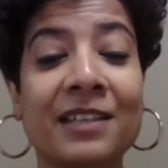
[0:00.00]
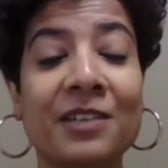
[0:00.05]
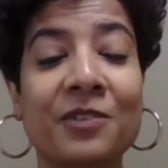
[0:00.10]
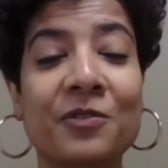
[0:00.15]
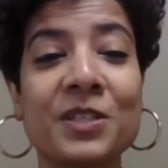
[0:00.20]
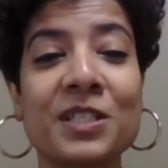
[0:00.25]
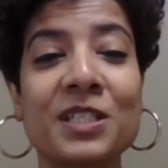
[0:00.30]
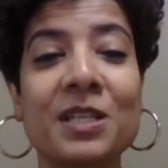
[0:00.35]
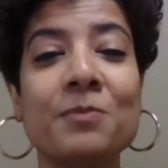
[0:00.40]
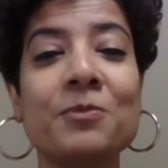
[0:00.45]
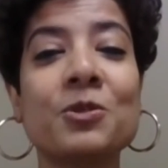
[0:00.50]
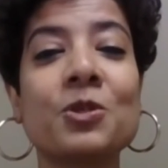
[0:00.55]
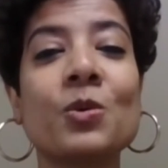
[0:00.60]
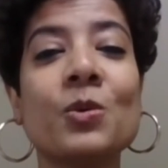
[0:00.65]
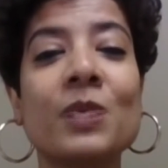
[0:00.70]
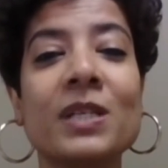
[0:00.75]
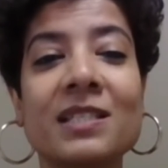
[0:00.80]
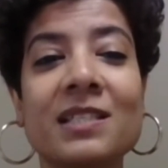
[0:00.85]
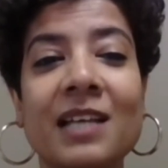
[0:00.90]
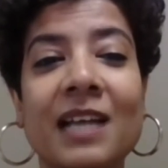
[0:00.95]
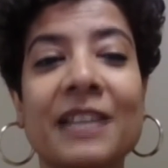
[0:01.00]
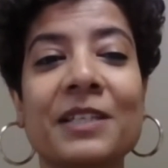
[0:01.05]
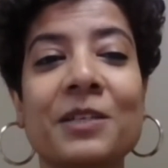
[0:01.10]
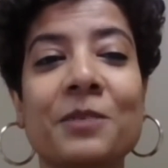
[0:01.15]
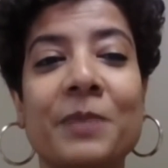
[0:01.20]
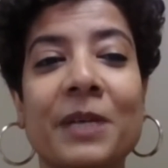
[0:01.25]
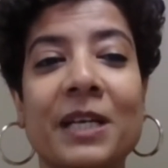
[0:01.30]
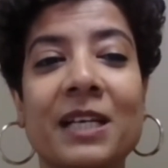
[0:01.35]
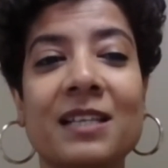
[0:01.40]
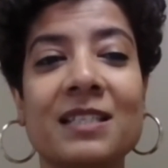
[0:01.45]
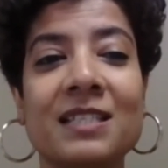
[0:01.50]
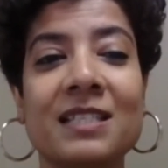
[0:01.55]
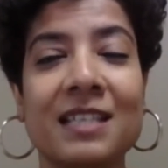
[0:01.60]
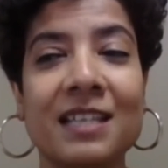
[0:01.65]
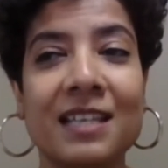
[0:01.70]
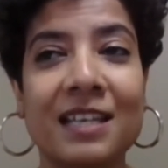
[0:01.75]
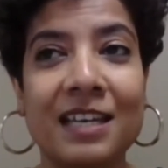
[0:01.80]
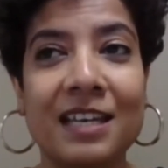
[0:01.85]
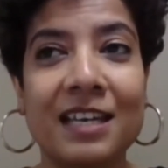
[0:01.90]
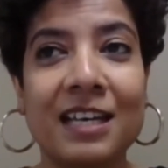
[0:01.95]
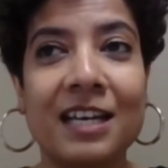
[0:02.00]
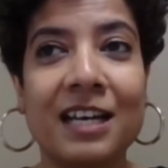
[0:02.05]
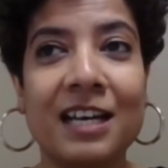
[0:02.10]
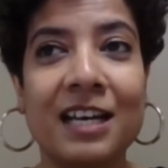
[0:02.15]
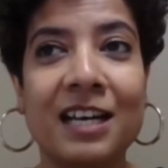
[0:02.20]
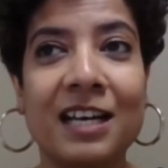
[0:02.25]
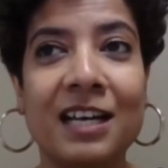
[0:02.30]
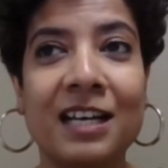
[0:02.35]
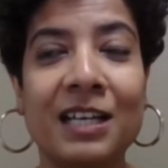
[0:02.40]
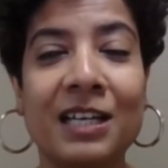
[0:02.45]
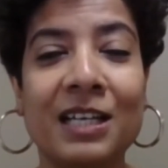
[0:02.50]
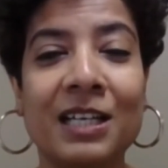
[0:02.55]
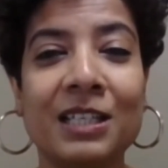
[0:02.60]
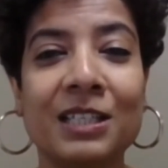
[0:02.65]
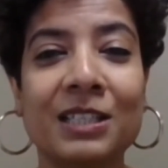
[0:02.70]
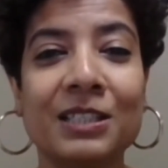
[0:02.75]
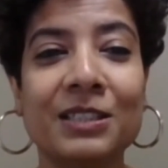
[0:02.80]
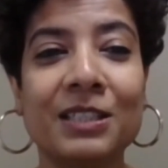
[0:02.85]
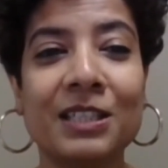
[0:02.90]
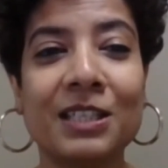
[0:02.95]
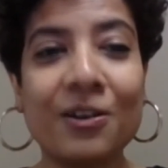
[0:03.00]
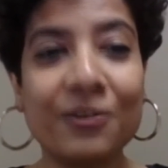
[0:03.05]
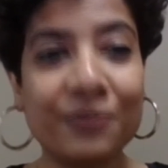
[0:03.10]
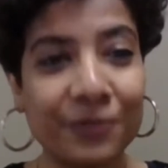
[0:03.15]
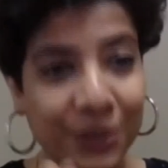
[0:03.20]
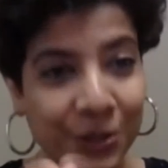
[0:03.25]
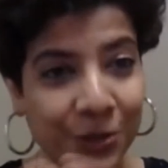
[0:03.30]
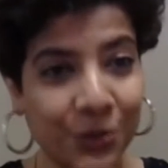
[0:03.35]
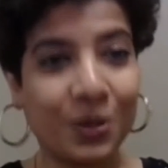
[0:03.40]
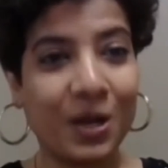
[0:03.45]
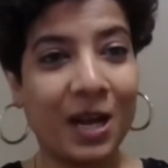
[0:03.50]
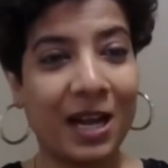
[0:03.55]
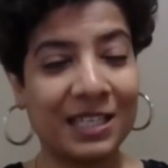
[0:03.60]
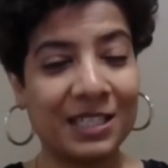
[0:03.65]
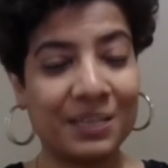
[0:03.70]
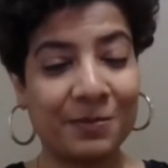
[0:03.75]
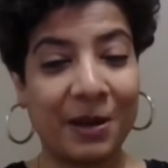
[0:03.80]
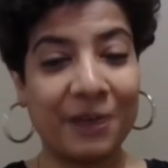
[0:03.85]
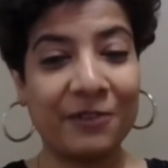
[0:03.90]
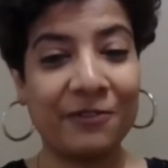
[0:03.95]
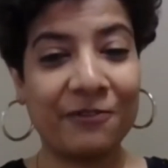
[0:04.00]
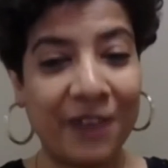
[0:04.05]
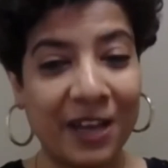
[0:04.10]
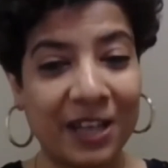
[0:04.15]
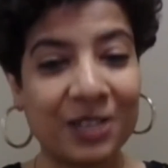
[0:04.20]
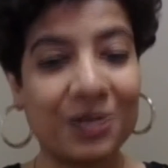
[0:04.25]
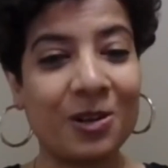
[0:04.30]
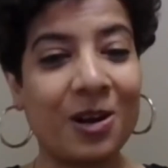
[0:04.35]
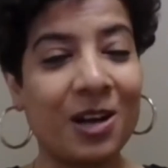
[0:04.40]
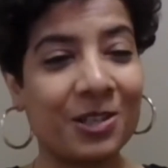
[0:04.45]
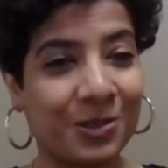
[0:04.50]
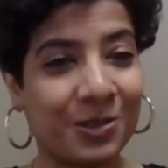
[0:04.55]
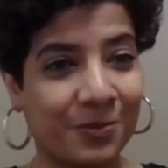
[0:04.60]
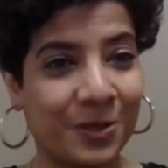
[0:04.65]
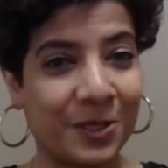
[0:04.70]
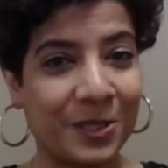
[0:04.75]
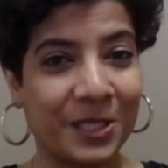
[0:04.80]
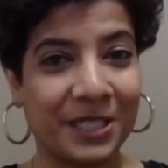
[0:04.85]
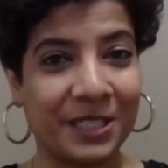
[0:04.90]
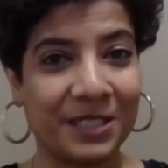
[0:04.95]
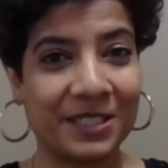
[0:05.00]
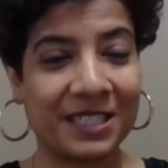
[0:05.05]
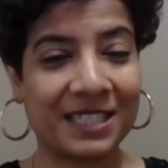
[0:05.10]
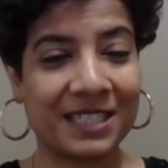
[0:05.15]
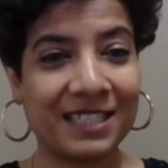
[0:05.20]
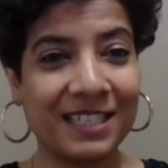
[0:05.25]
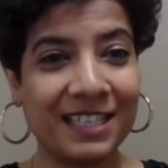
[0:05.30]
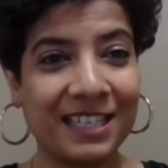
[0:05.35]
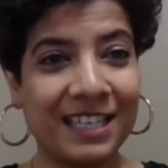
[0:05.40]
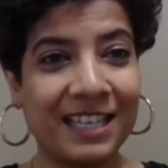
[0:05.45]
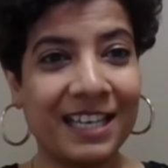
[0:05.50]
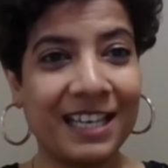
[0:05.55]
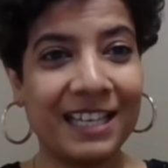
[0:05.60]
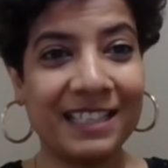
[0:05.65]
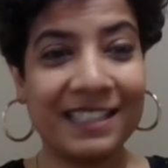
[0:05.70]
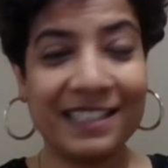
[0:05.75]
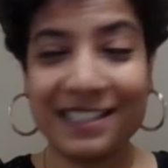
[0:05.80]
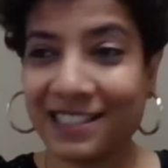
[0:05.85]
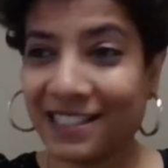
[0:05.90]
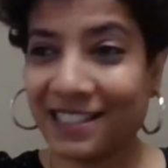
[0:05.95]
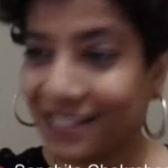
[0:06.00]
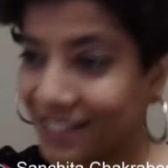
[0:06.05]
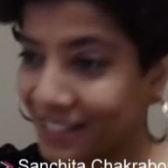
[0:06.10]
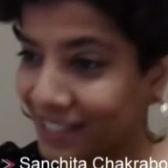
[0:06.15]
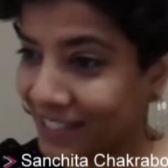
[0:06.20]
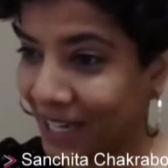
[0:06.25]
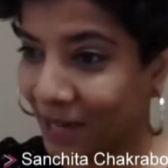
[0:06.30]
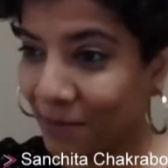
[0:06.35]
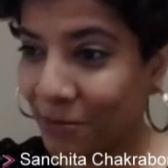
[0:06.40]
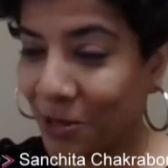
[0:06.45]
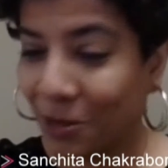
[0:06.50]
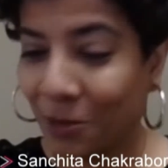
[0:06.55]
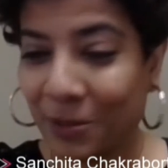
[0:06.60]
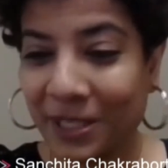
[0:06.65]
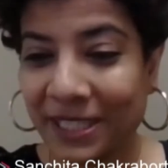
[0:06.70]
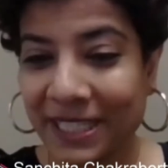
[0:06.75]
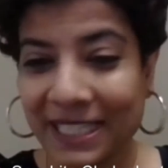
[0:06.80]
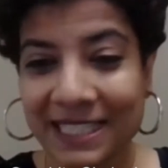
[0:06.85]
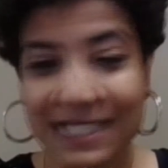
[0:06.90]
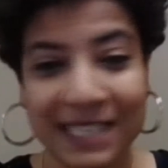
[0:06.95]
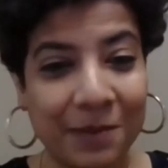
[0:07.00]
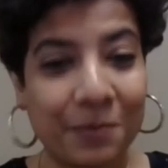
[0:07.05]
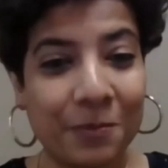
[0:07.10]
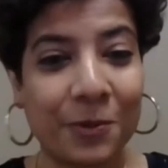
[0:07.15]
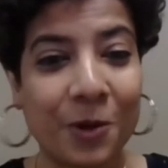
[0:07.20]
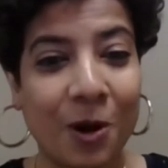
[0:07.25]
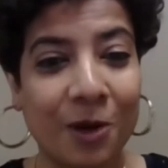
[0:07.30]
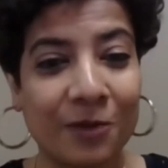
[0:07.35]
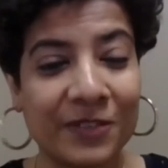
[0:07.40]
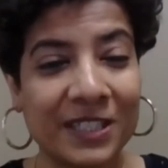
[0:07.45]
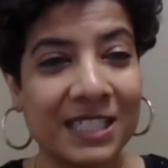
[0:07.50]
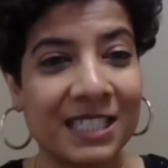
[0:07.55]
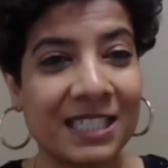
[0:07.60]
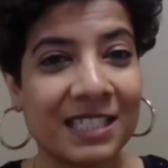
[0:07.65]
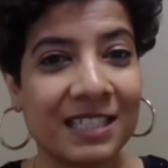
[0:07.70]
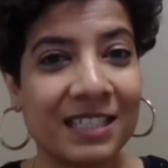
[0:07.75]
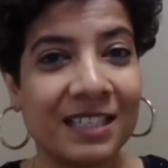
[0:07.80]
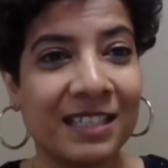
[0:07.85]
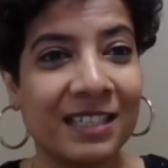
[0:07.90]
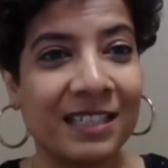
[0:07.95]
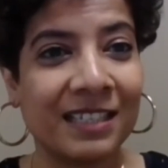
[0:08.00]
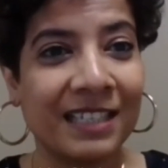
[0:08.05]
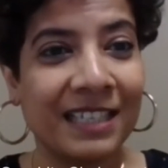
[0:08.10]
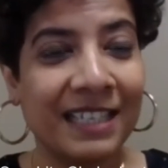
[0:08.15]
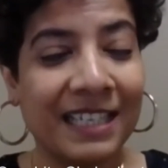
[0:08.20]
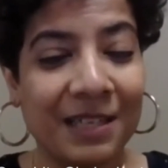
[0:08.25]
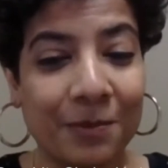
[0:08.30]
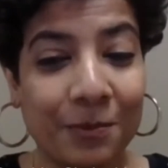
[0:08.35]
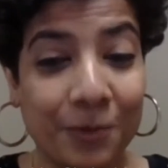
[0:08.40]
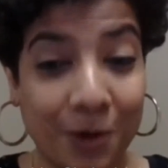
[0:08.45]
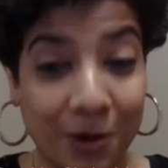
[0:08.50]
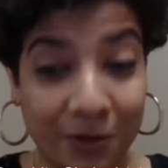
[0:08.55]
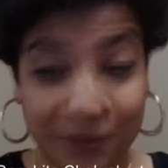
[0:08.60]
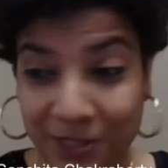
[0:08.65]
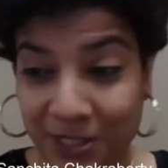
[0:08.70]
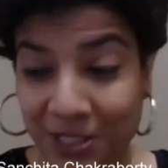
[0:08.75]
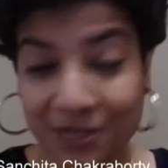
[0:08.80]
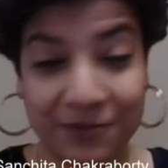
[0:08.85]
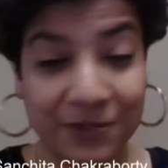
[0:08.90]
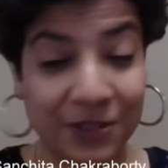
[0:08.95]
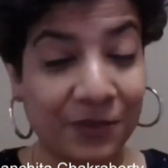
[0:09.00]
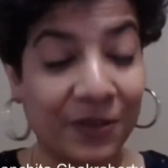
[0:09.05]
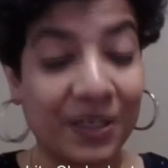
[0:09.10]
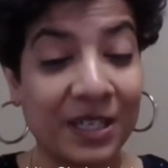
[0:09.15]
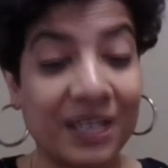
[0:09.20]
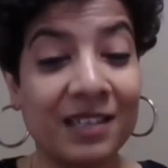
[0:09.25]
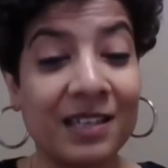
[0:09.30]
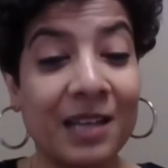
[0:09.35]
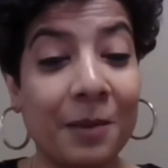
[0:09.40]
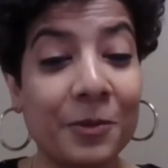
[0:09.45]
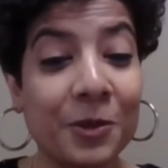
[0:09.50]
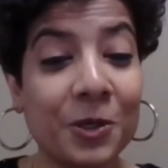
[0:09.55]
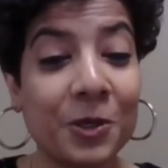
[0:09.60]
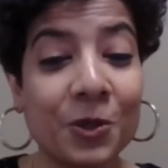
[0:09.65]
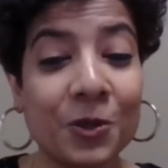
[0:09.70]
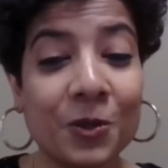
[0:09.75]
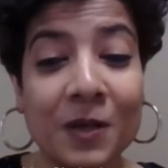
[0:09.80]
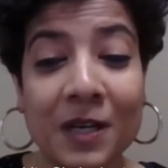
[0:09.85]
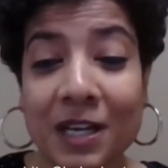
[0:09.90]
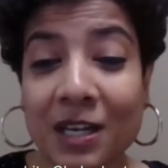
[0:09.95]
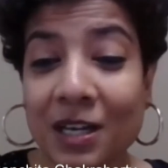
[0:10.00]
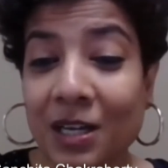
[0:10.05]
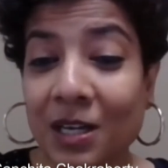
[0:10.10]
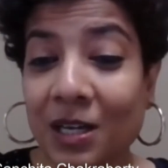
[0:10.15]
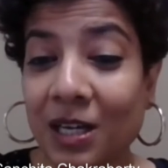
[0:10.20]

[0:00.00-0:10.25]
And the reason I'm too excited because of you guys, my fellow entrepreneurs in this same community, same province of Newfoundland and Labrador,